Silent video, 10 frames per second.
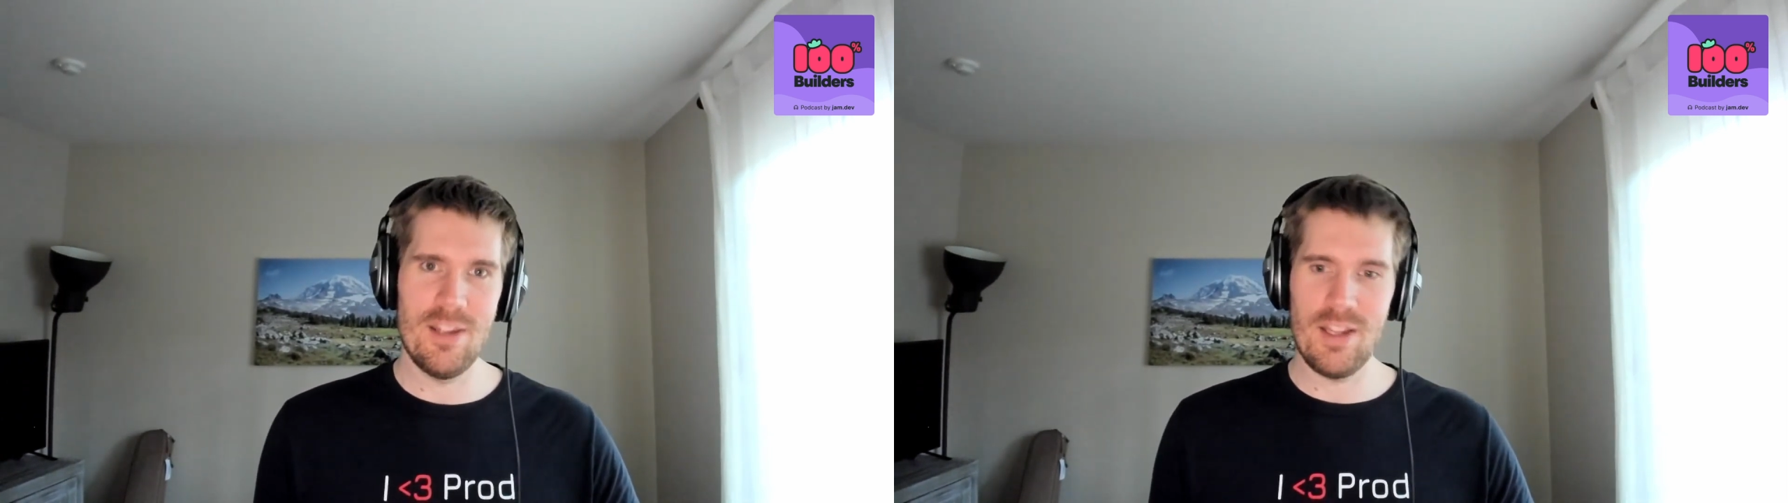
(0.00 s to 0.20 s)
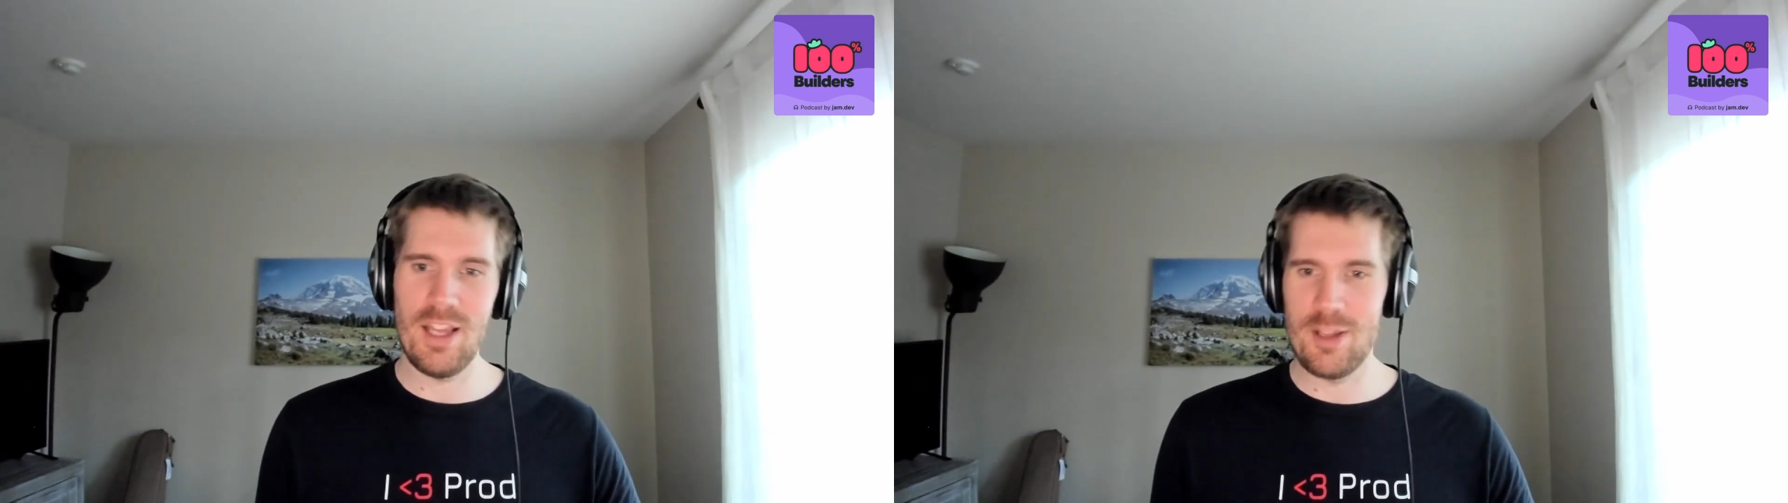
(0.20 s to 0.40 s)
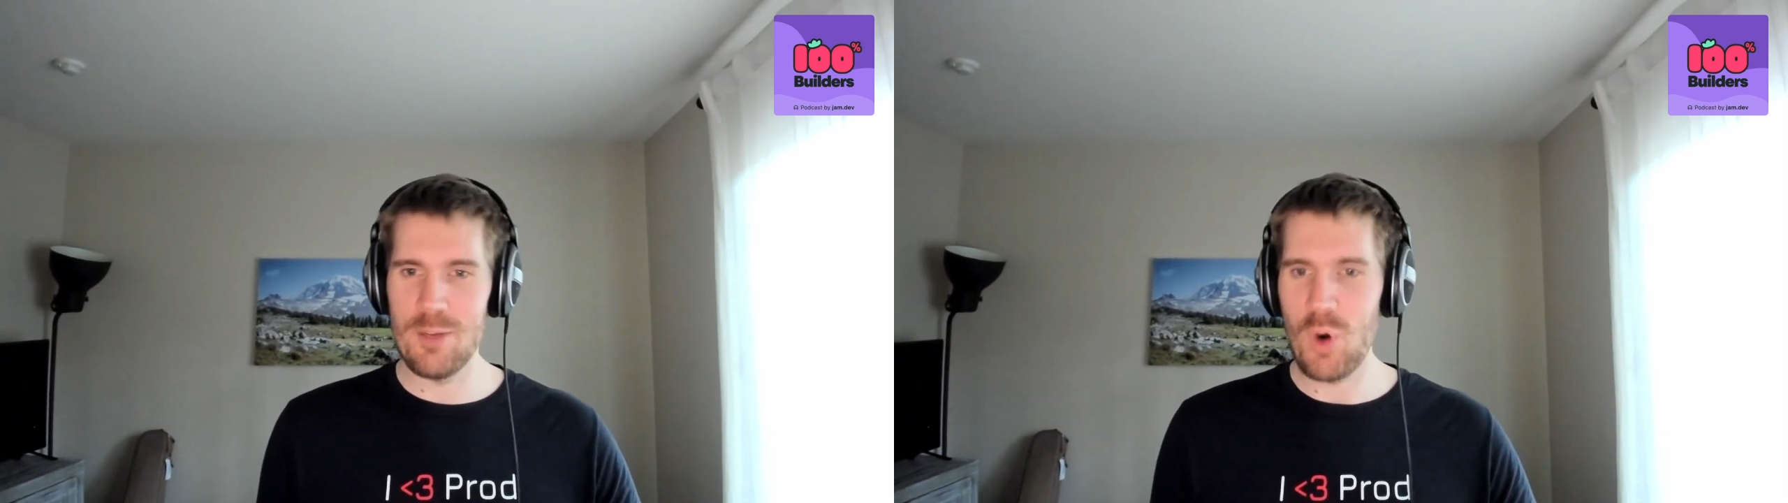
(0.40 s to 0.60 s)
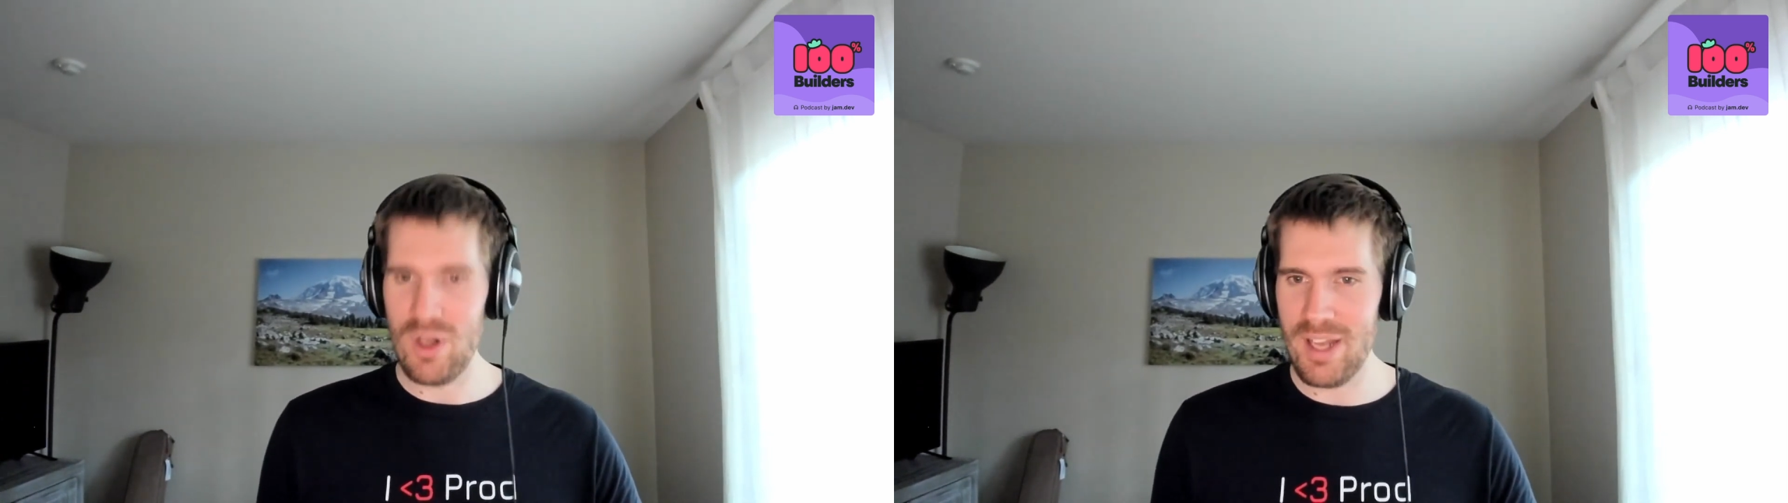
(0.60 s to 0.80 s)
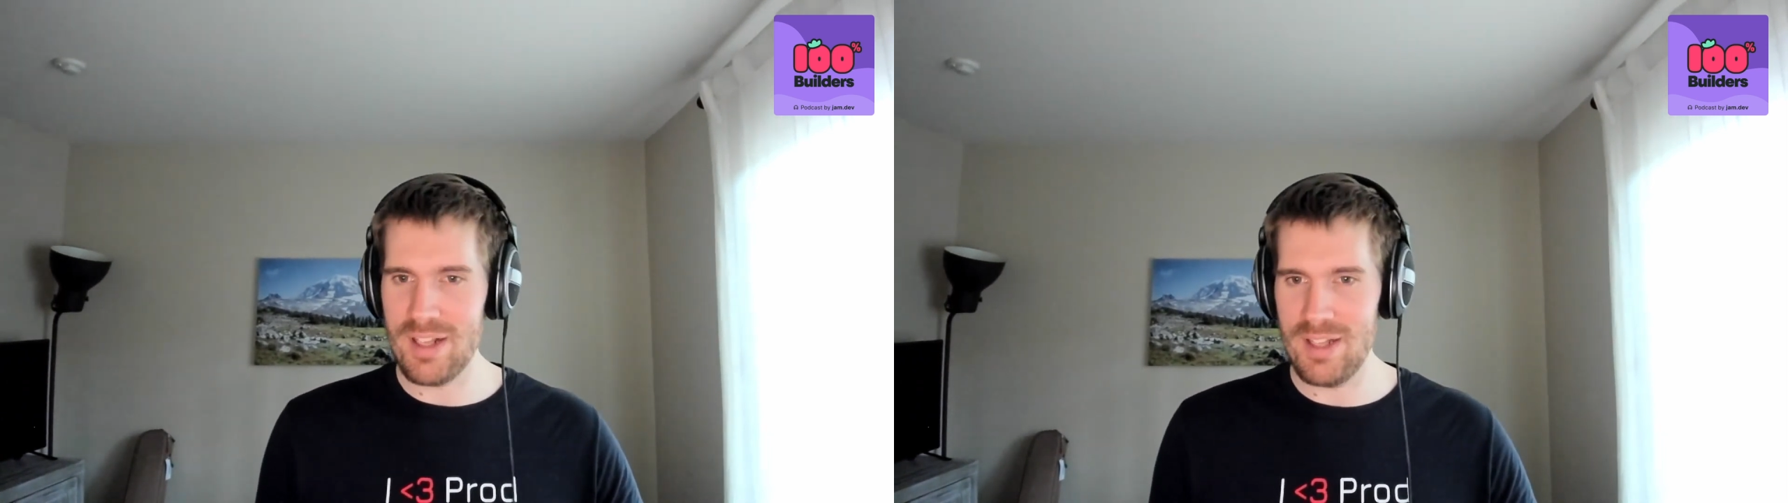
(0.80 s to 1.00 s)
like they're
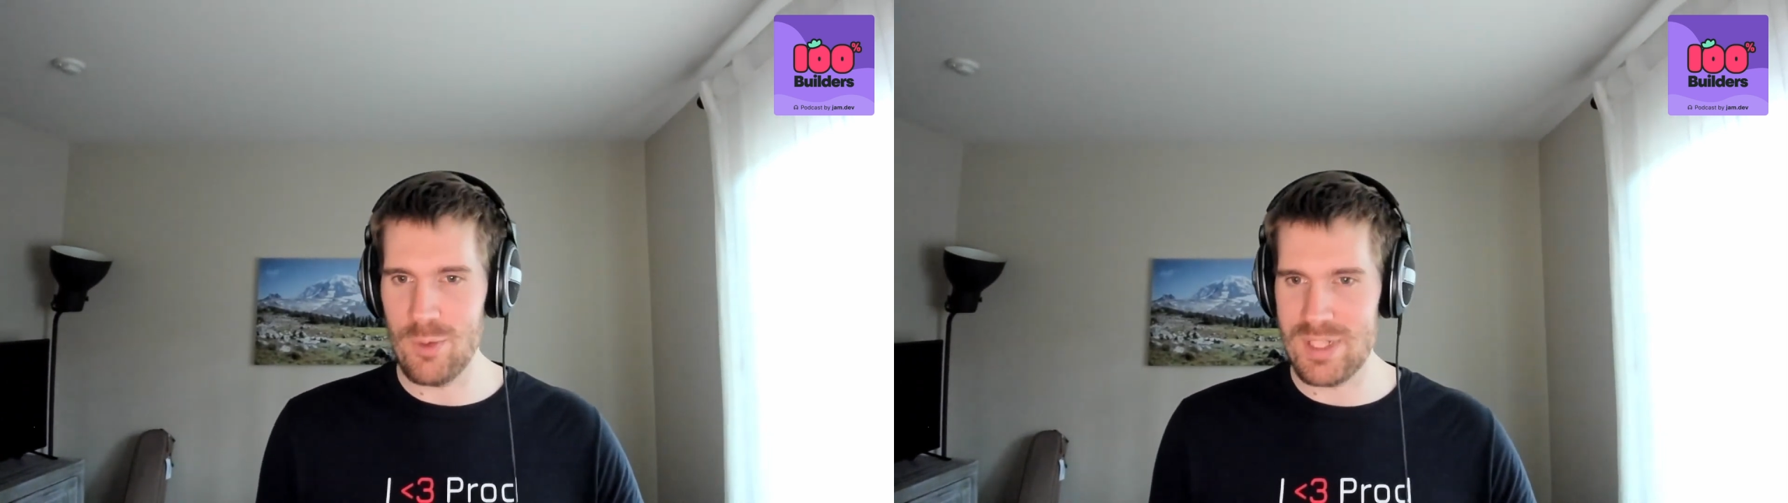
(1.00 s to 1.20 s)
more likely to